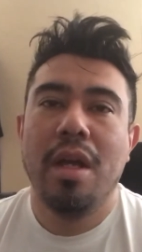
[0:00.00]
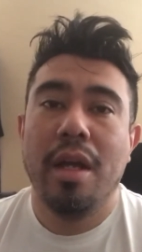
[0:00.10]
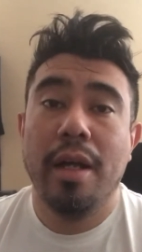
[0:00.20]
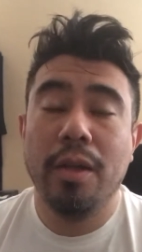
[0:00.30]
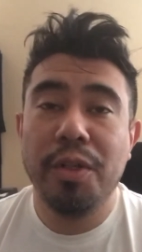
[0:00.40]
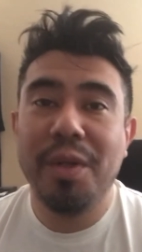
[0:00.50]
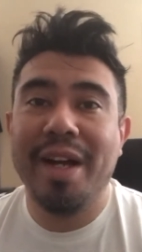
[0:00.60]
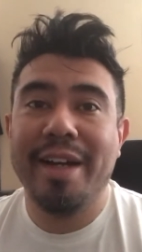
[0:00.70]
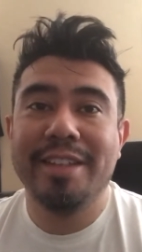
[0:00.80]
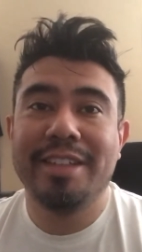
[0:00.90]
Hello you
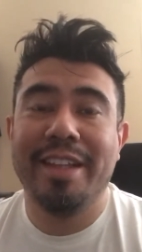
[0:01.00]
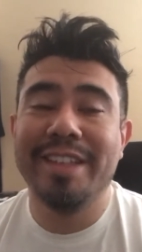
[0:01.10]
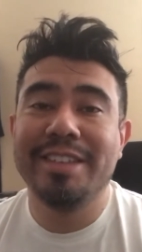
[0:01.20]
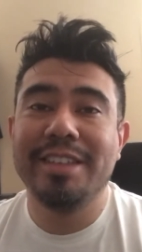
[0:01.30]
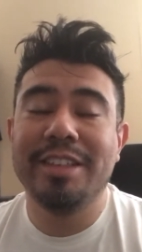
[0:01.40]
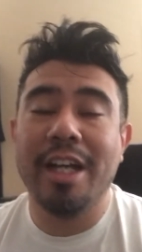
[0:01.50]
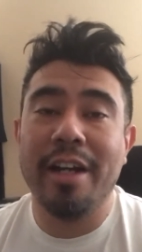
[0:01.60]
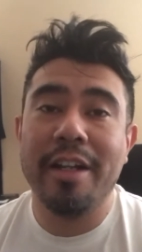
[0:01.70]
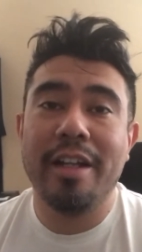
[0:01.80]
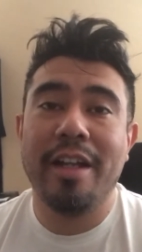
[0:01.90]
guys, this is
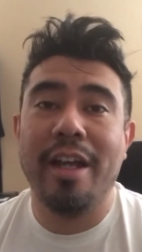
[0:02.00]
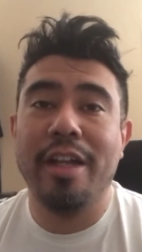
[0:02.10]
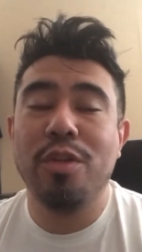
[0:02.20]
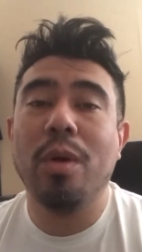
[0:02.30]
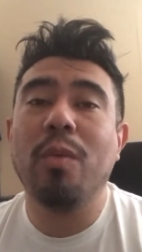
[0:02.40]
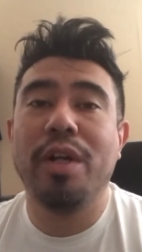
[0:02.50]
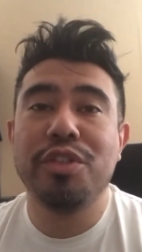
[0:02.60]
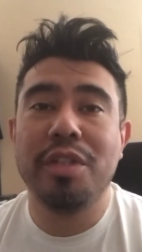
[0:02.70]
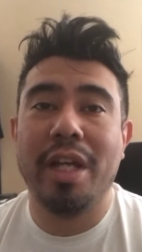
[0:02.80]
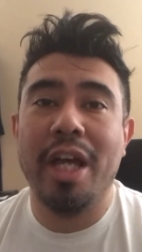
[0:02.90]
Yannick and you are
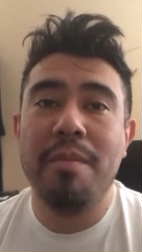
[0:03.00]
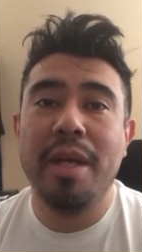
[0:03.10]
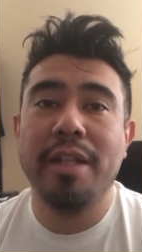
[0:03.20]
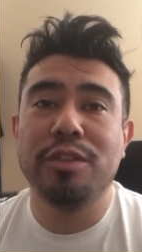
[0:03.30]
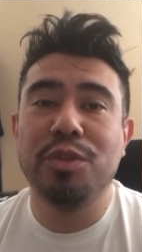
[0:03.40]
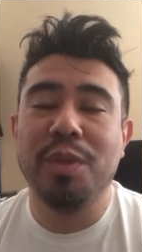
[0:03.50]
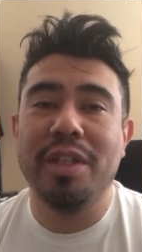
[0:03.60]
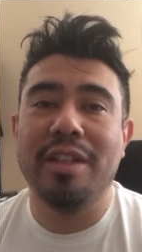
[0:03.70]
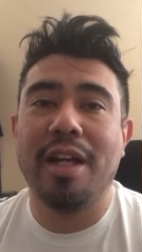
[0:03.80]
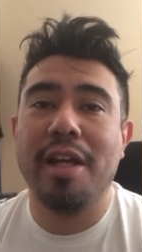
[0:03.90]
watching M A
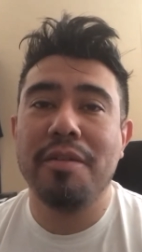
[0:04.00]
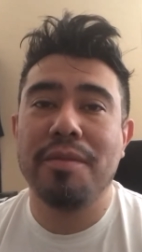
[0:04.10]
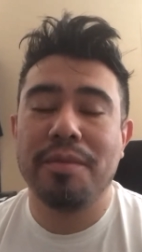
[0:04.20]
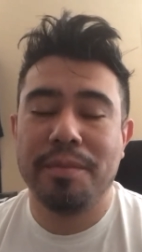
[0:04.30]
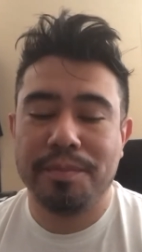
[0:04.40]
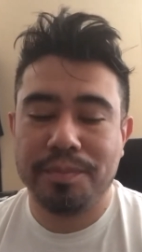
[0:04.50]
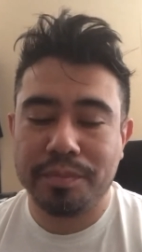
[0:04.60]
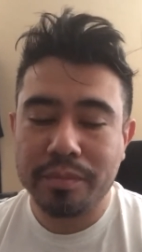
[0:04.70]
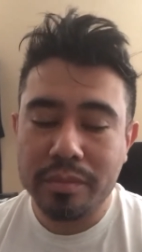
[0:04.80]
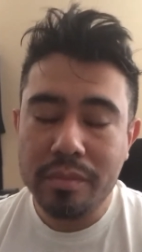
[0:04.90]
Student Life.
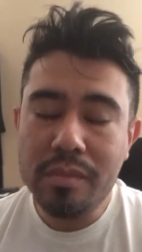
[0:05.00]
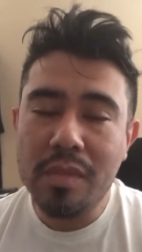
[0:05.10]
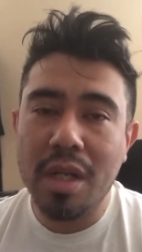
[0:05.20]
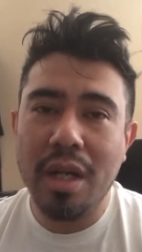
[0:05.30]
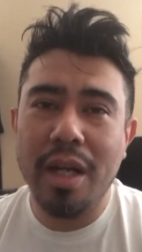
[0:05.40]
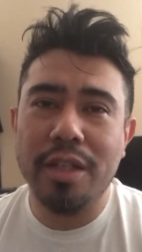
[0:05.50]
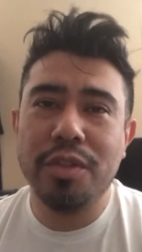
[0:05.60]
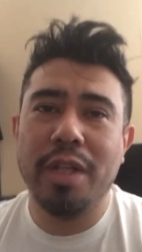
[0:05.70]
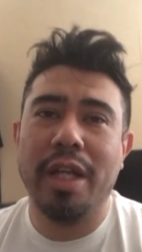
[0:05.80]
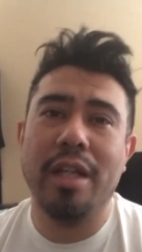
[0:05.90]
Uh,
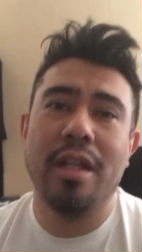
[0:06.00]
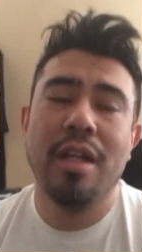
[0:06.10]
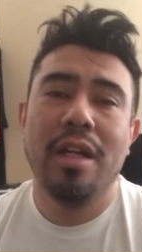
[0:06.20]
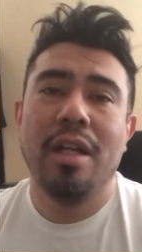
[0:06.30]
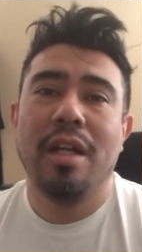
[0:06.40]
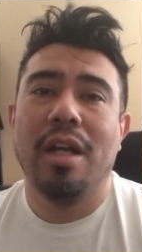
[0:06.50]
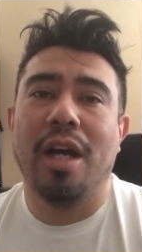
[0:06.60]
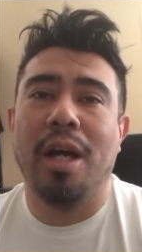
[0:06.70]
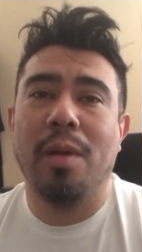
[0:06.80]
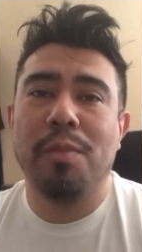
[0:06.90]
today
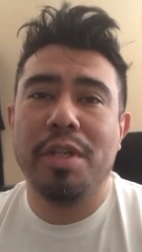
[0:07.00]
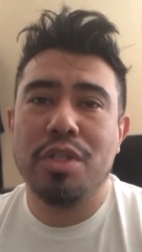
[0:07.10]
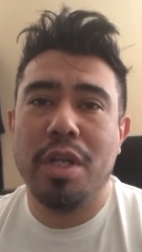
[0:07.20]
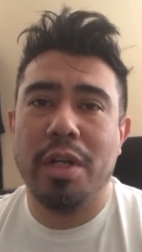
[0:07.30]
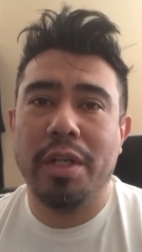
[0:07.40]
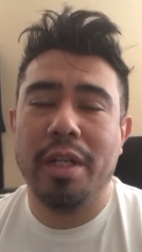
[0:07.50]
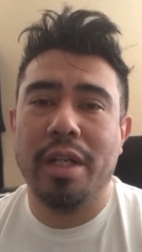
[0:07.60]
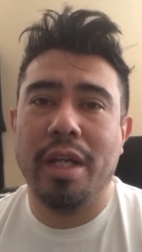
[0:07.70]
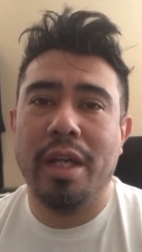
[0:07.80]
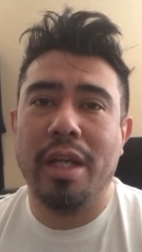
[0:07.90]
I'll be sharing
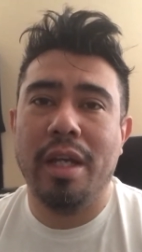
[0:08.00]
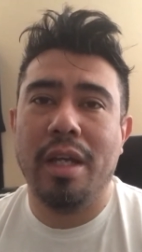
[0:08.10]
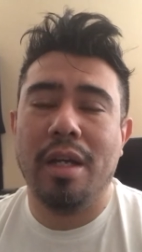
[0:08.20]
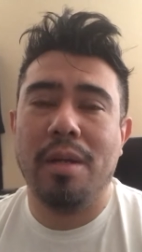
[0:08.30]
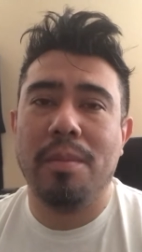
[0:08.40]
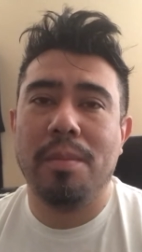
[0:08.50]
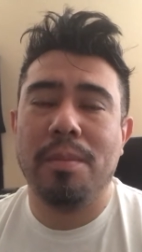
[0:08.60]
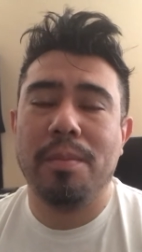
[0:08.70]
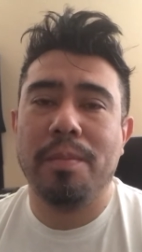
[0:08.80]
a um,